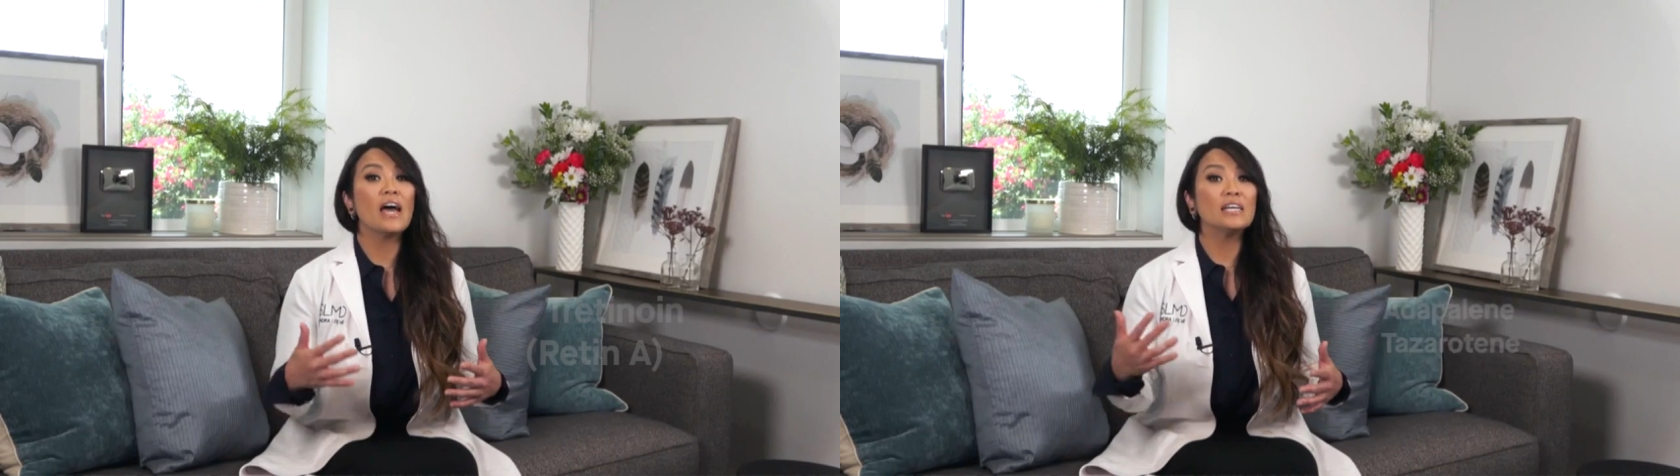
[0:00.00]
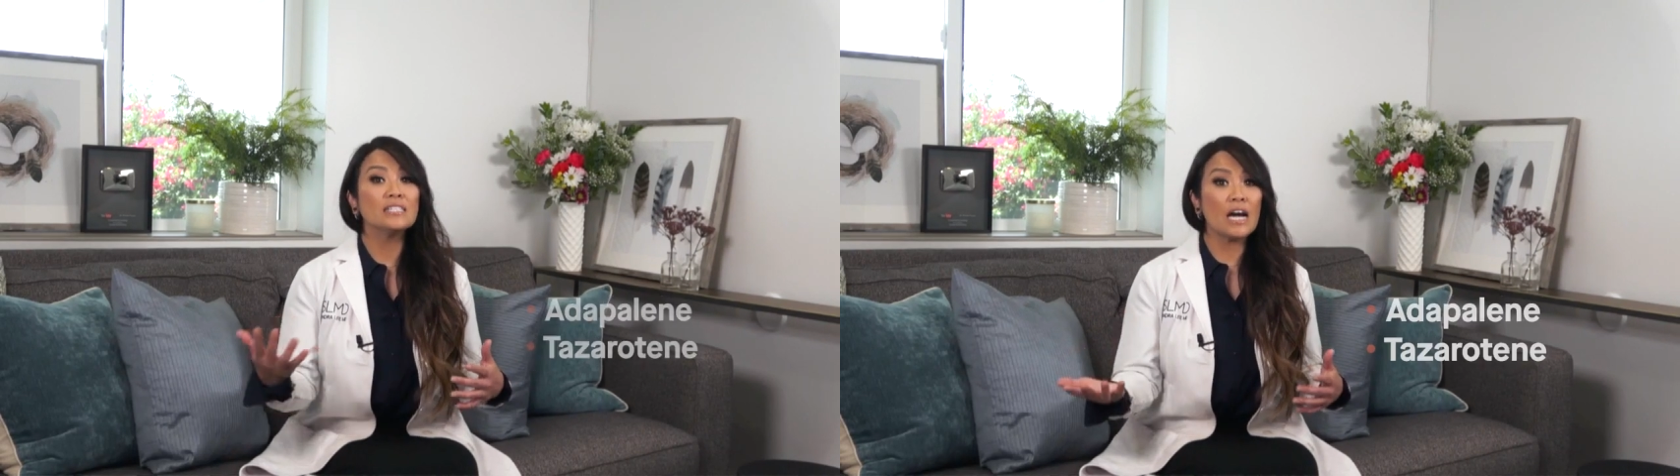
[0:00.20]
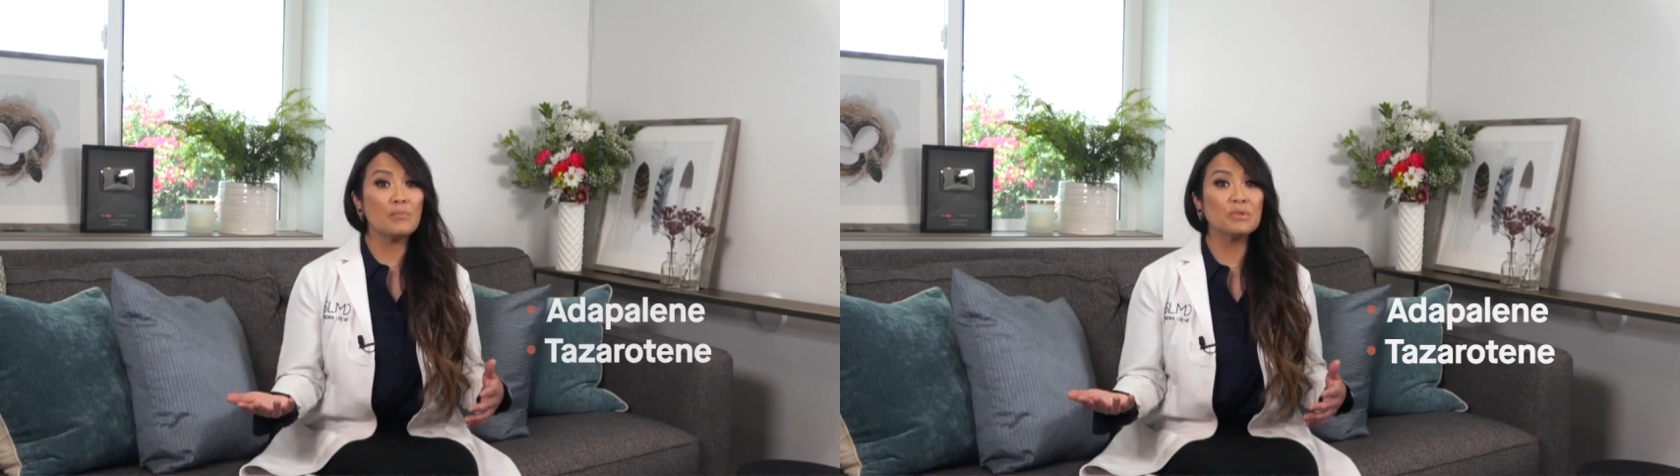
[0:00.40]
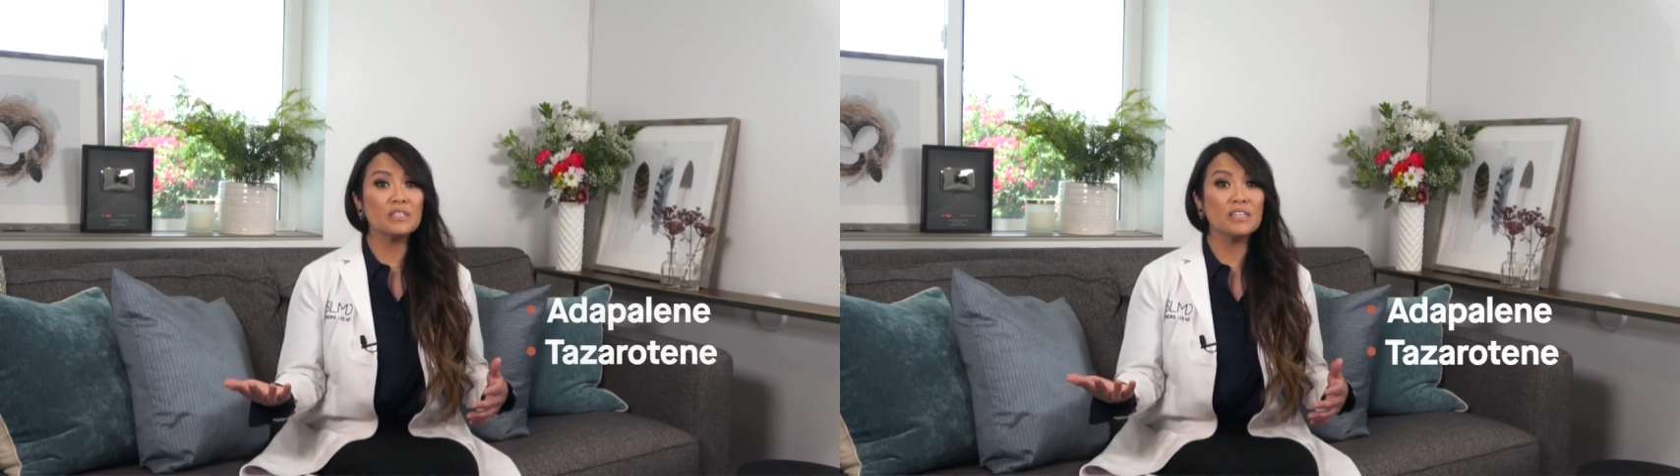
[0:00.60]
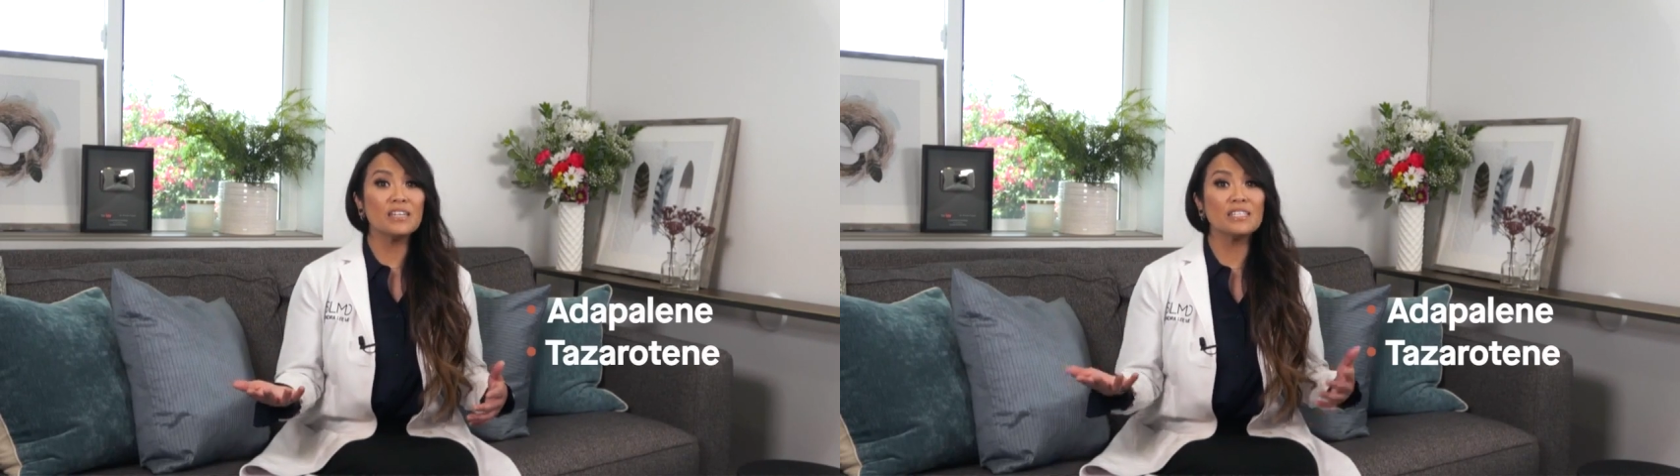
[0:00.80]

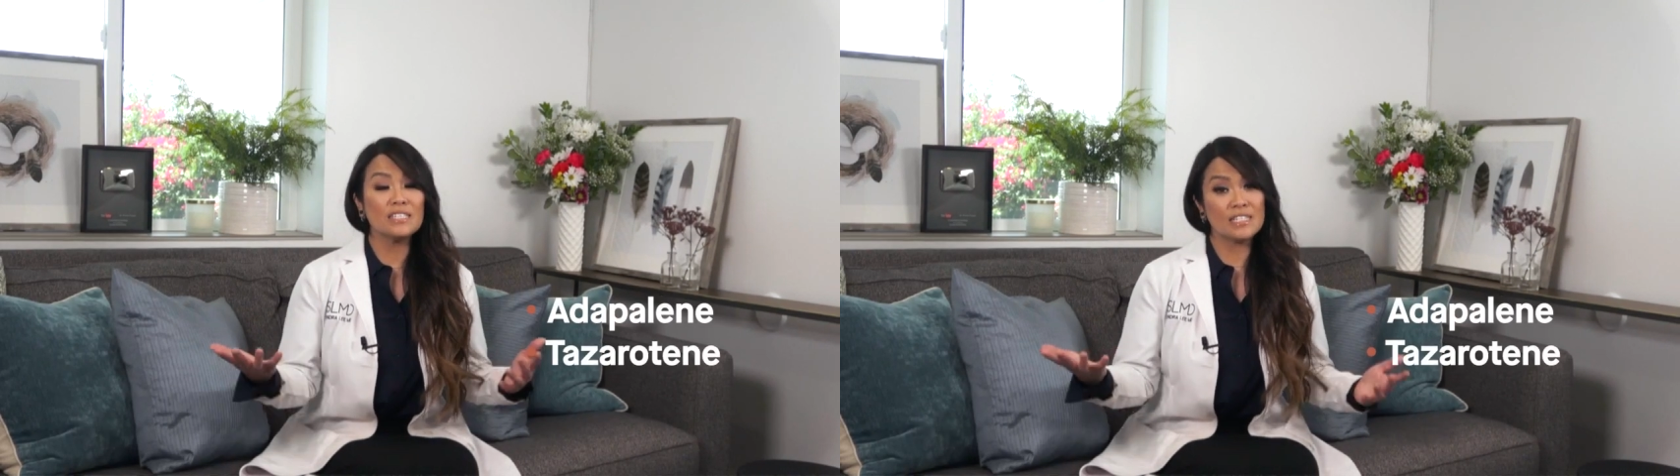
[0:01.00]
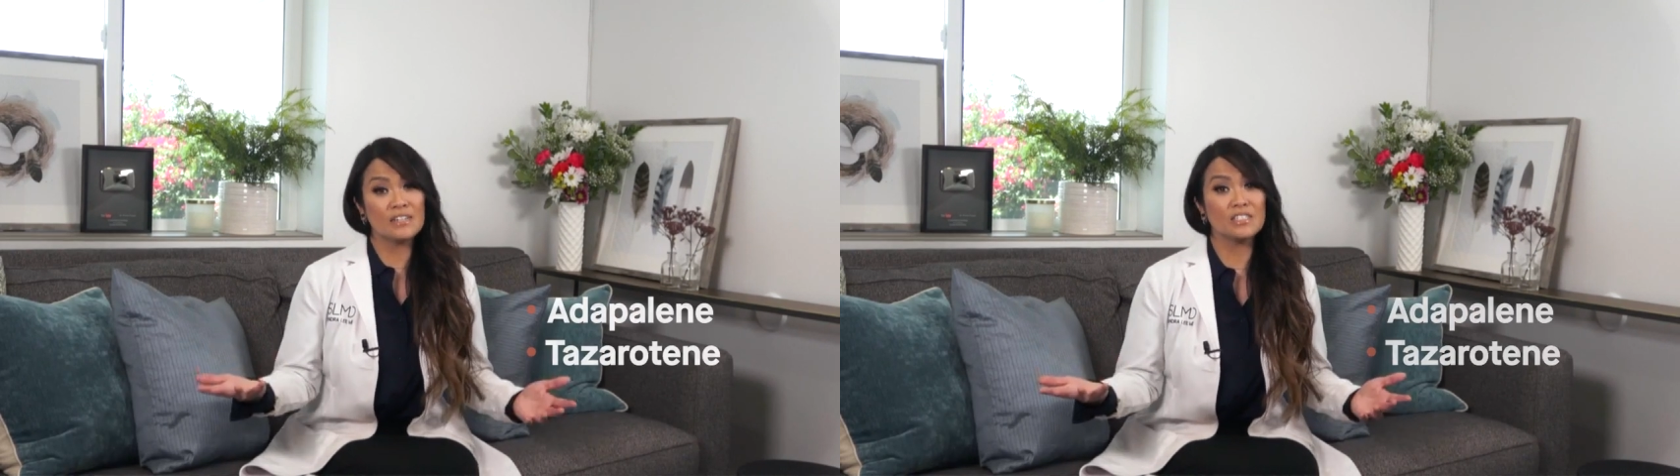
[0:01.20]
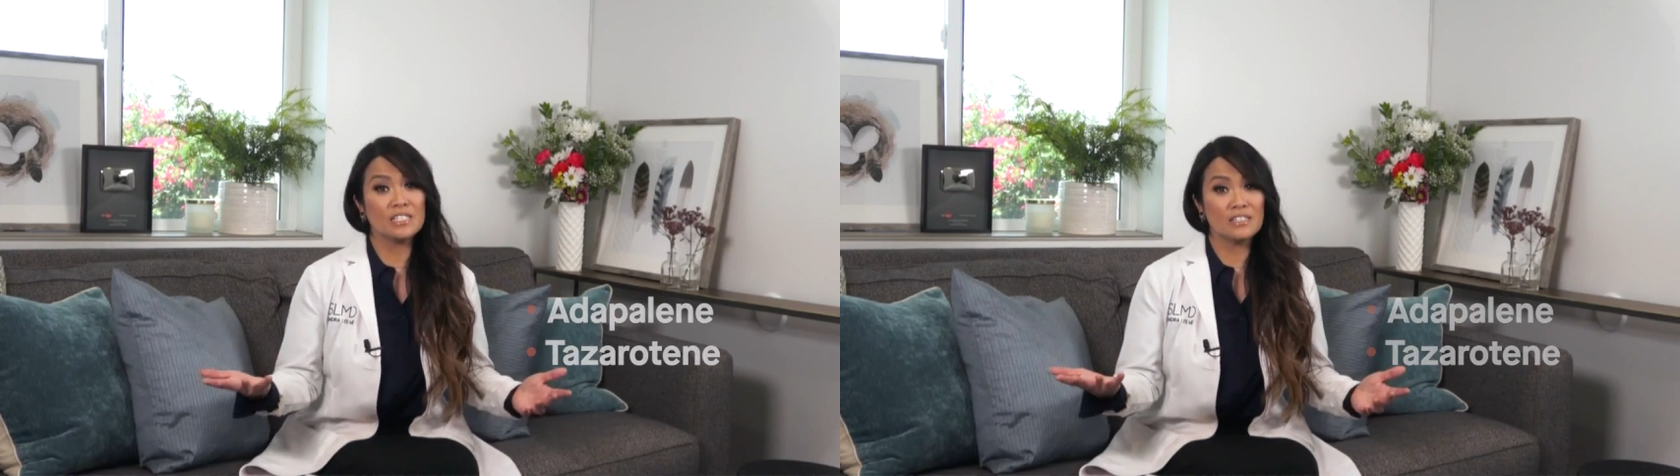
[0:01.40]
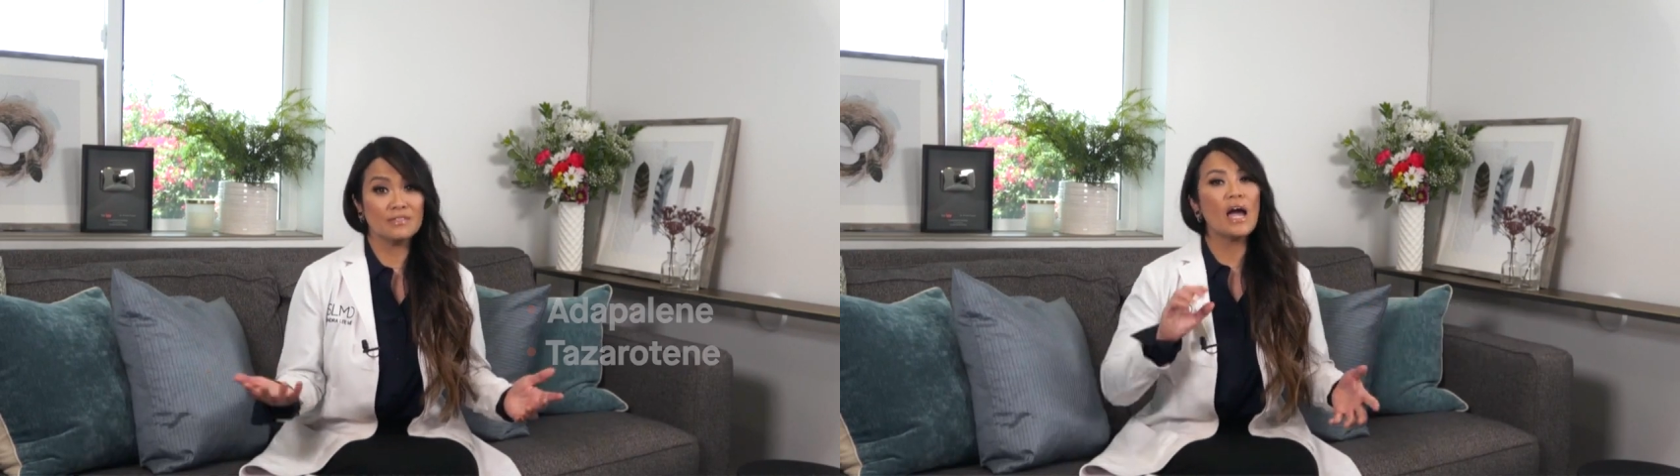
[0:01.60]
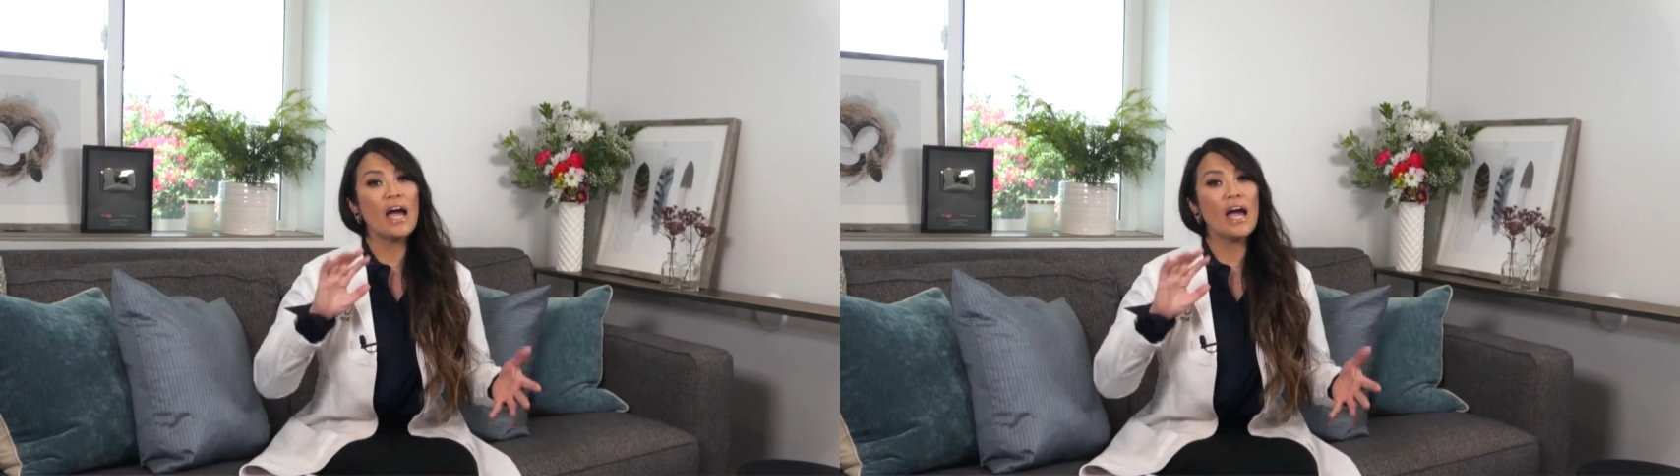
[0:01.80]
adapalene, and tazarotene.